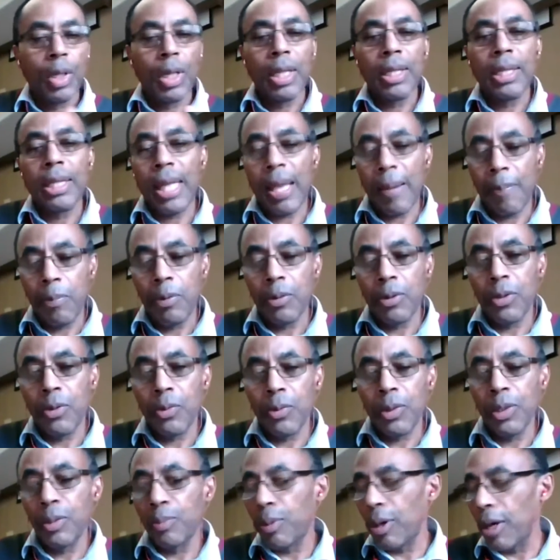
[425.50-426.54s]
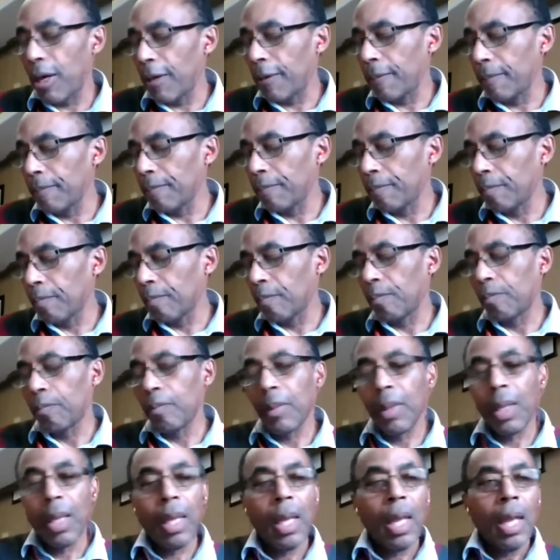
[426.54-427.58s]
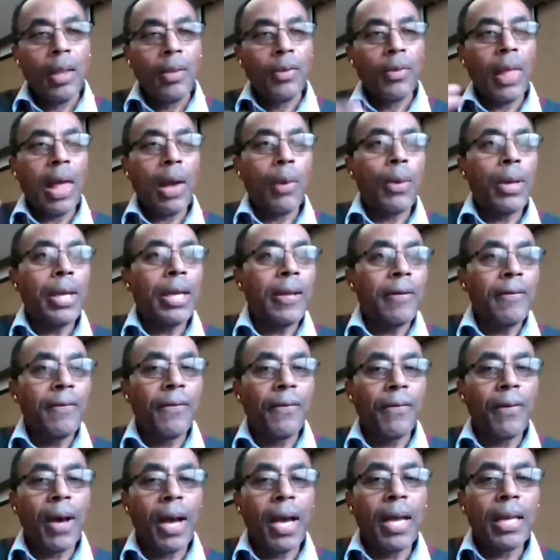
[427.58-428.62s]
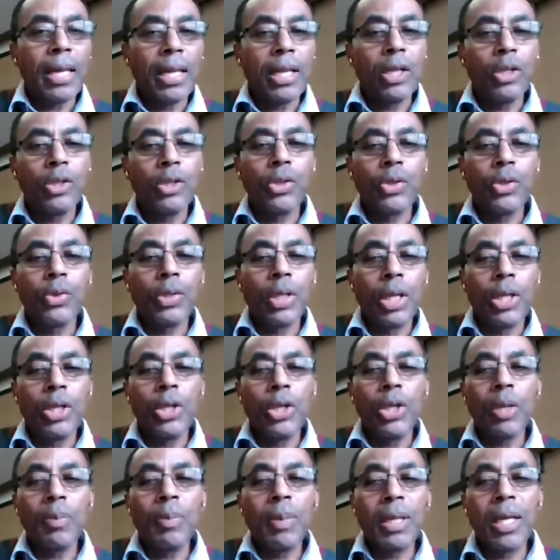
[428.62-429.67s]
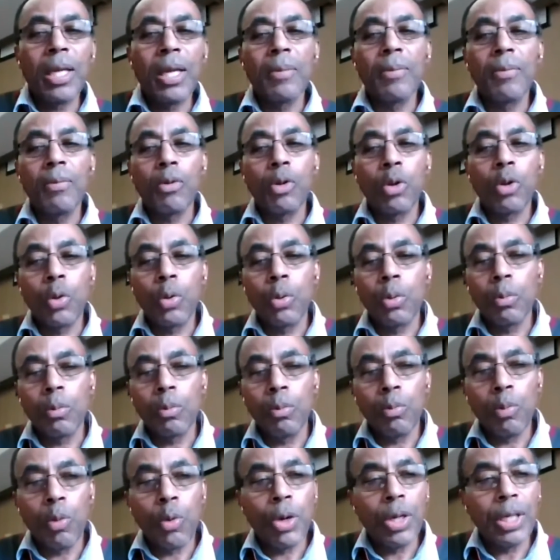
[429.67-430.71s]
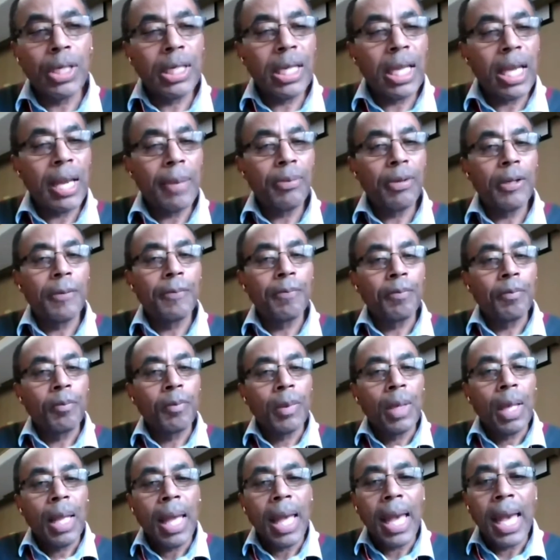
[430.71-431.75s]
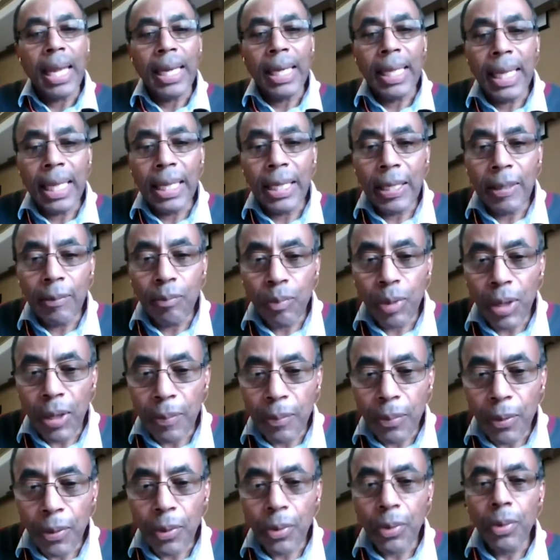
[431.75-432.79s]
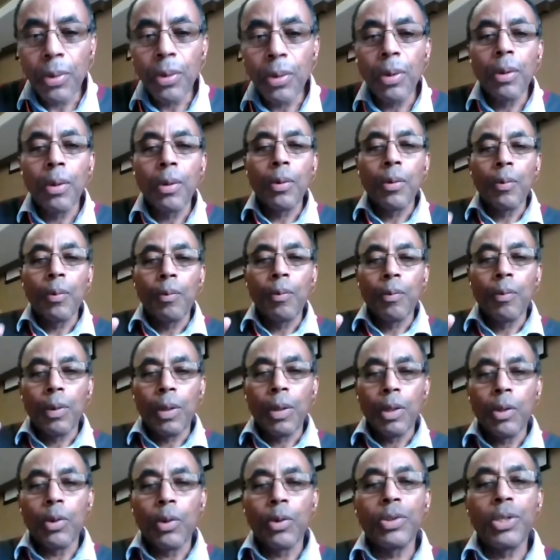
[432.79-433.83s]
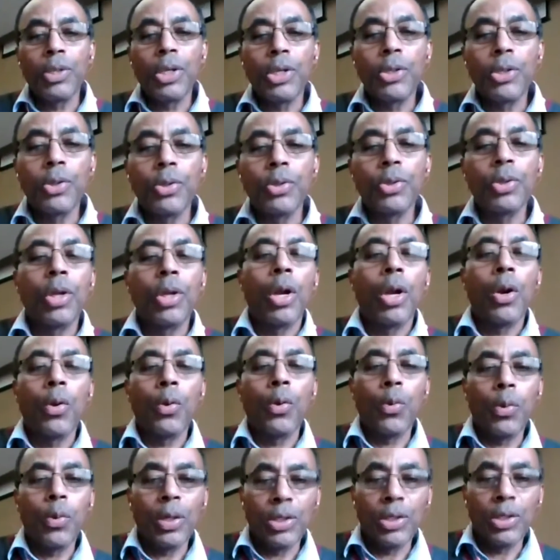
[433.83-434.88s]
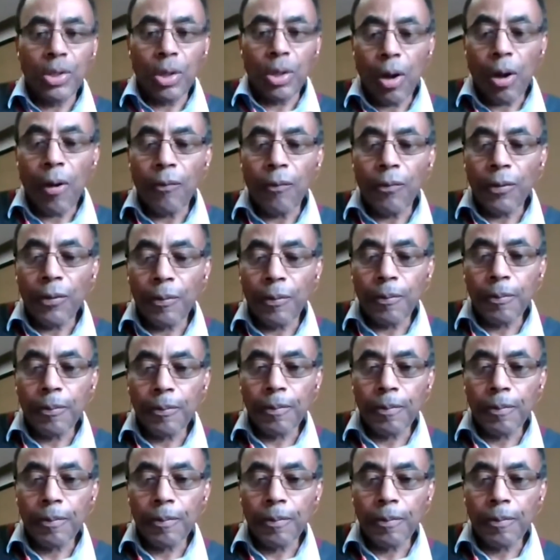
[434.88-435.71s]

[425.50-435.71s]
Let that person respond. That way you can find issues and you can become more adept at getting people those issues resolved.